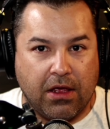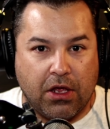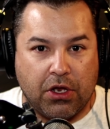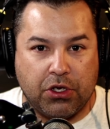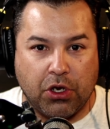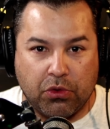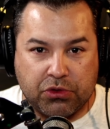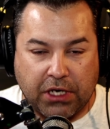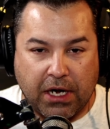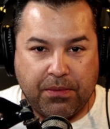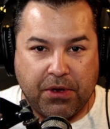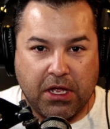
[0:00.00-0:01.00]
don't try
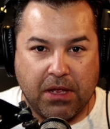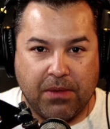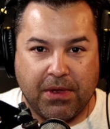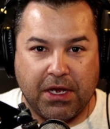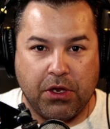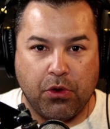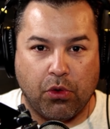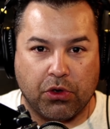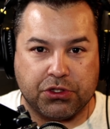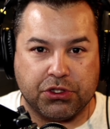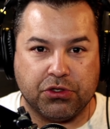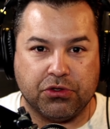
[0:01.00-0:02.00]
to put him in your
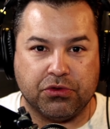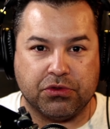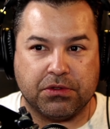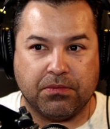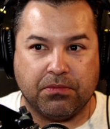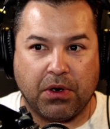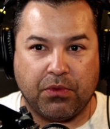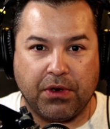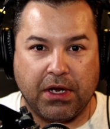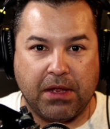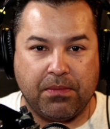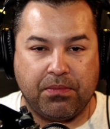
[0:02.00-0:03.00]
shoes, but
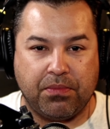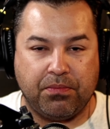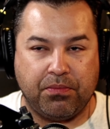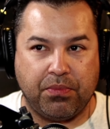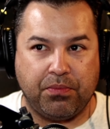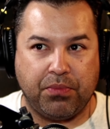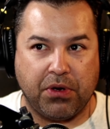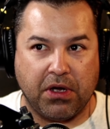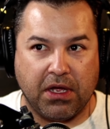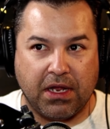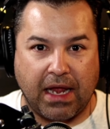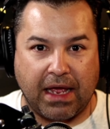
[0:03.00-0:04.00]
really
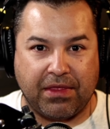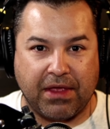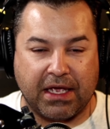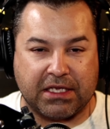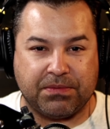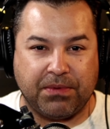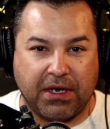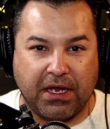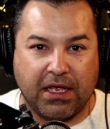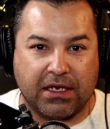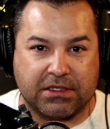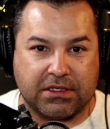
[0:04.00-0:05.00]
put like the
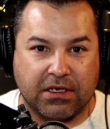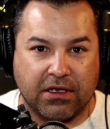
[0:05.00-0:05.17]
experience